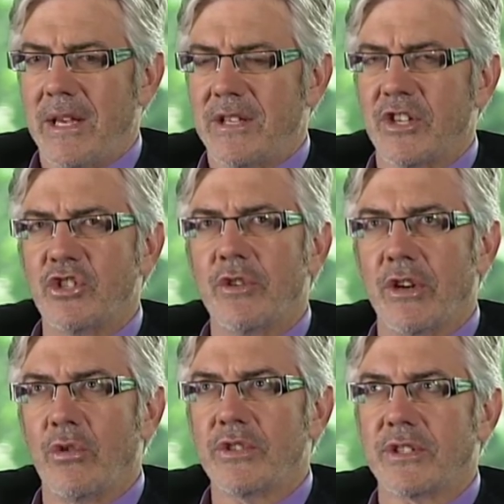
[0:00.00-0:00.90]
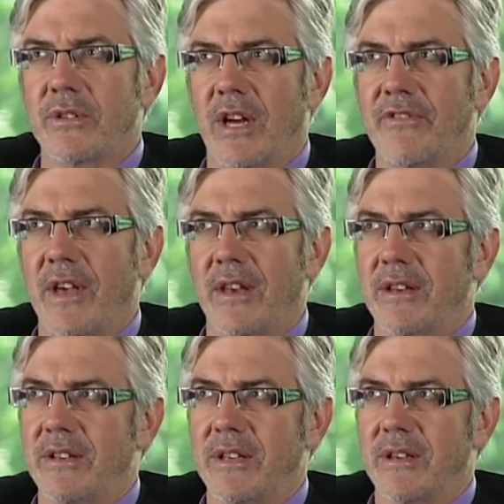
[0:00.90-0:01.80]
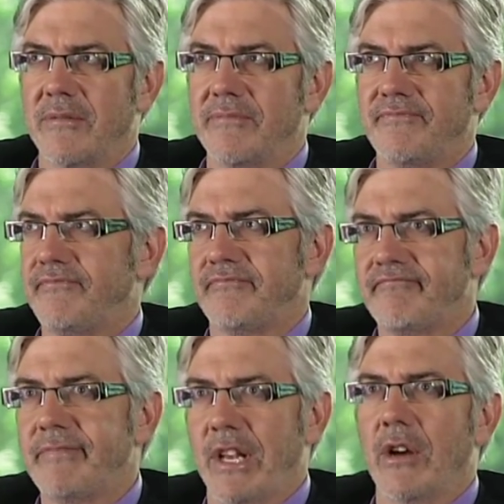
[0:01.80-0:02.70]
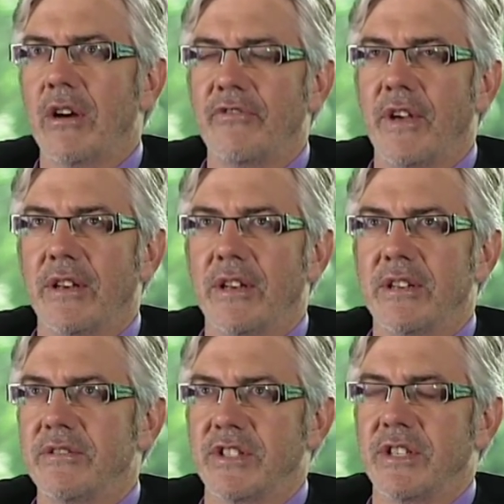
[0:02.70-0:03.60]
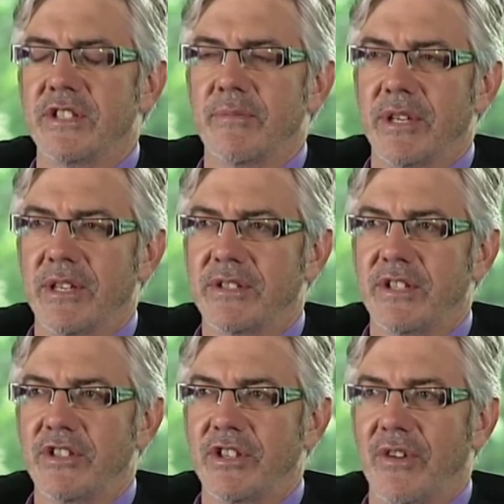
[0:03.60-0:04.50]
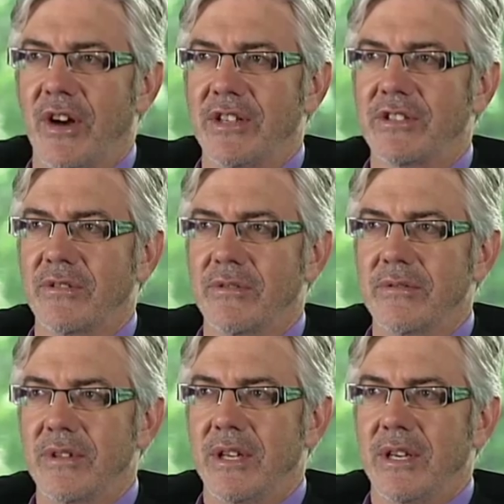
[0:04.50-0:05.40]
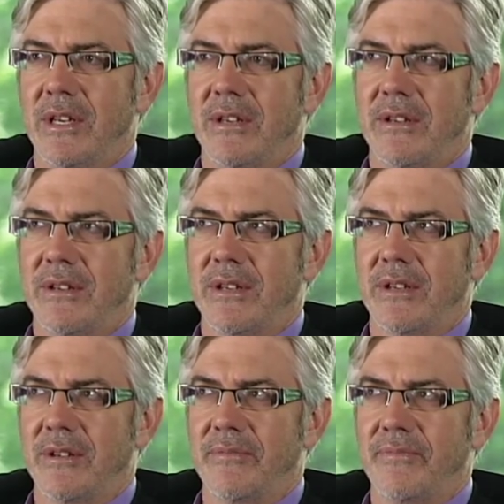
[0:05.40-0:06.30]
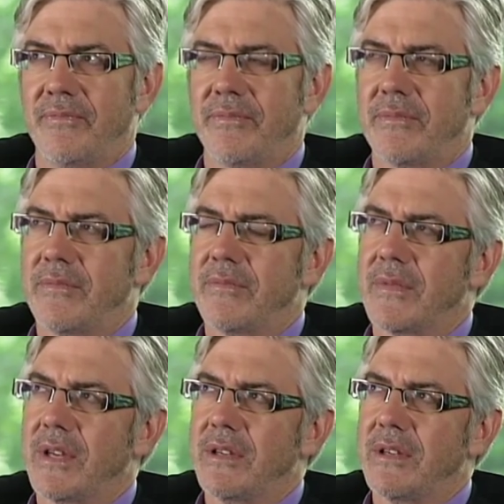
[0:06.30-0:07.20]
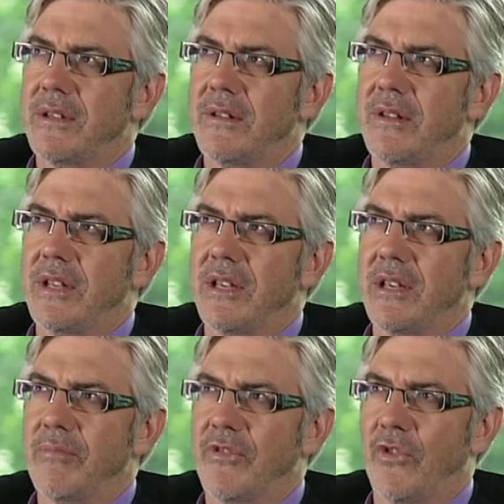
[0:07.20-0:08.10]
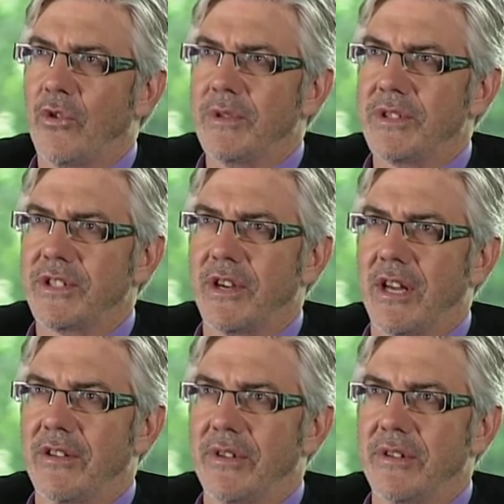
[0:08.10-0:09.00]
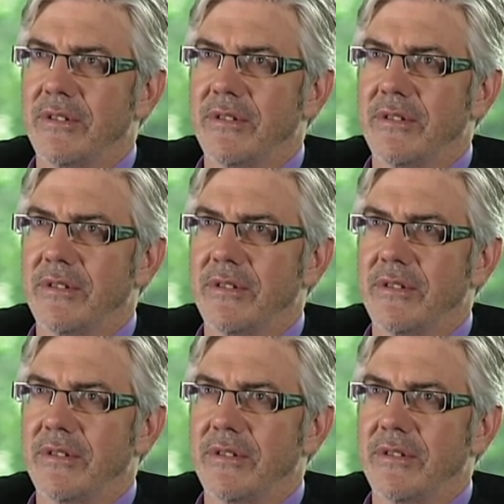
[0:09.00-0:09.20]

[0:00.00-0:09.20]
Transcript: so during law school, I found it, um, you know, I found it just simply an extension of high school. Um, the performance side of it